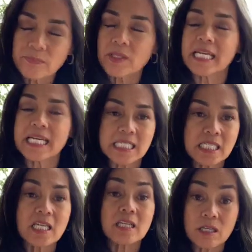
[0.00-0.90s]

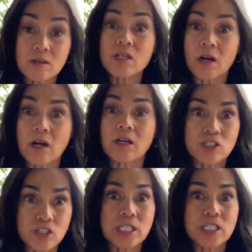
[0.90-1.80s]
Yes, those are
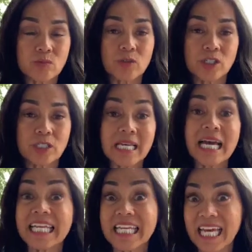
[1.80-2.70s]
just words.
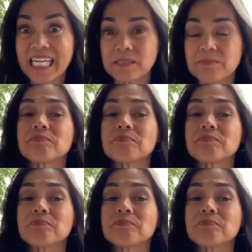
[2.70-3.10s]
I get it.